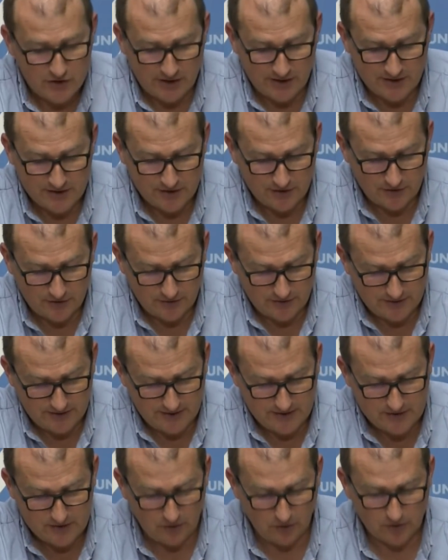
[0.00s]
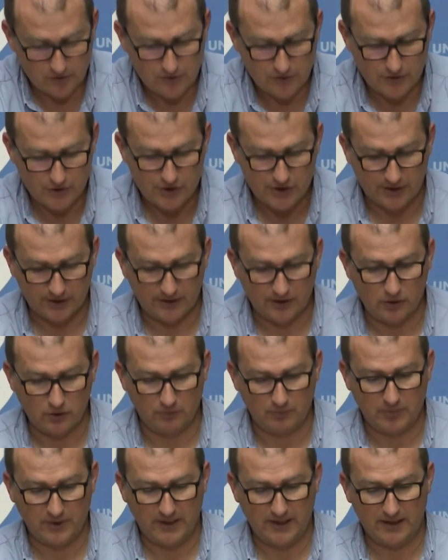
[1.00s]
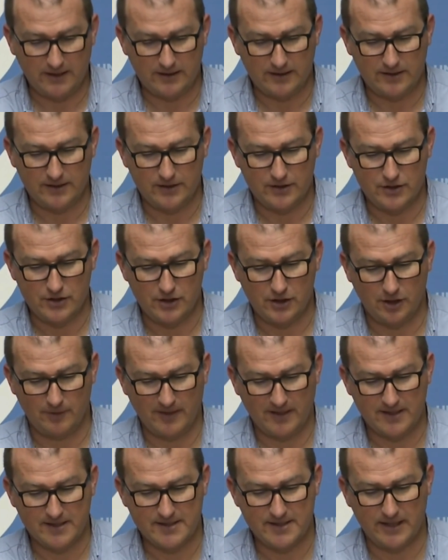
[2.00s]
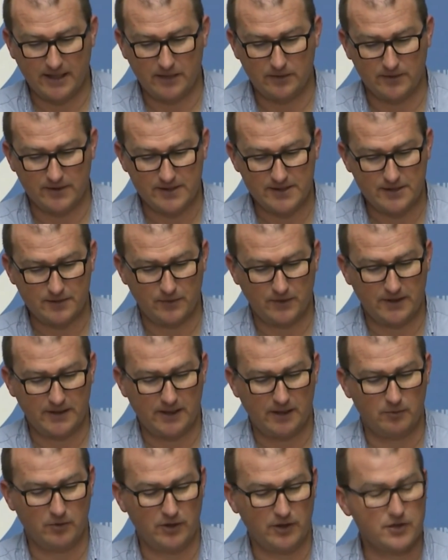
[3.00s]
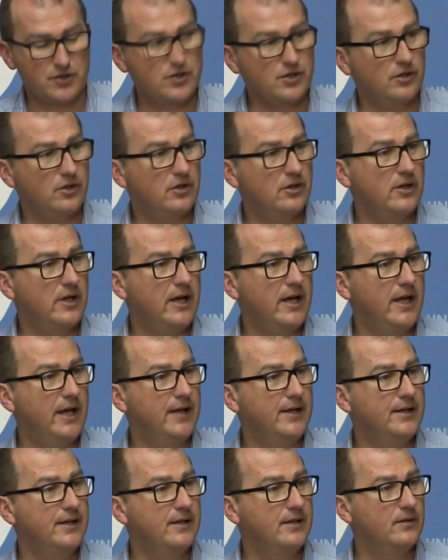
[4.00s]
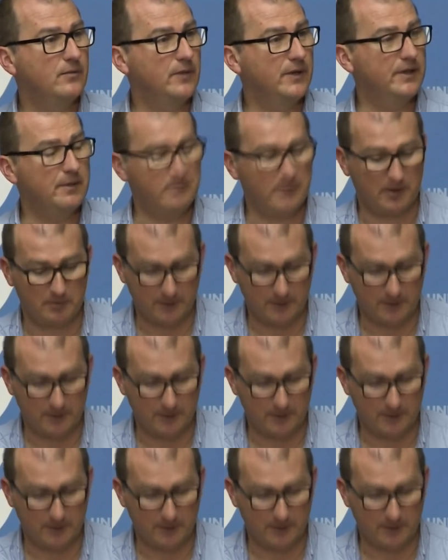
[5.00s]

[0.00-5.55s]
Chinese authorities also shared the complete genomic sequence with WHO and with the